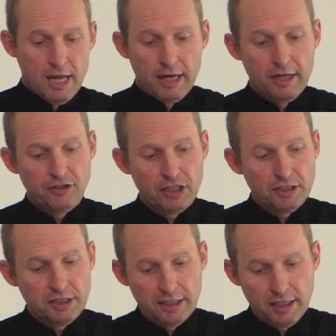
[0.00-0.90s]
And as you can
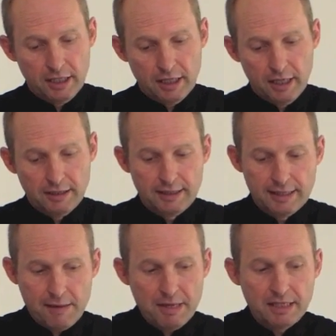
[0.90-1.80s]
see, it's
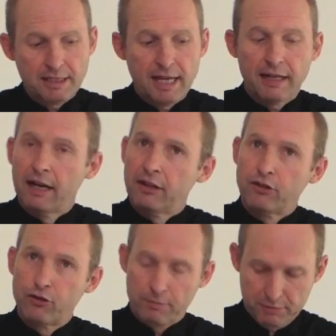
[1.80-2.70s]
semi-set and it's
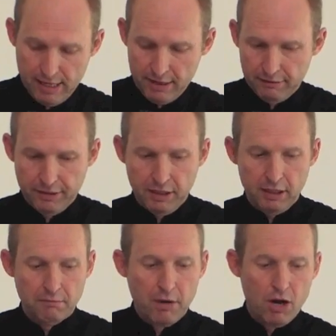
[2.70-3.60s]
dripped out of the
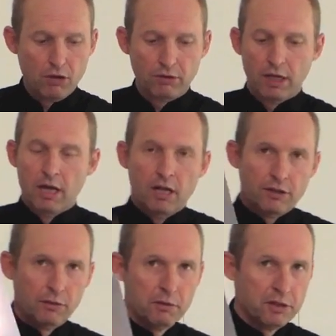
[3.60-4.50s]
mold.
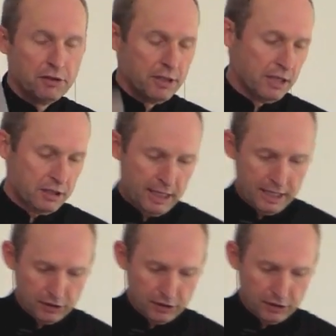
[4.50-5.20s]
So what we're going to do now is take our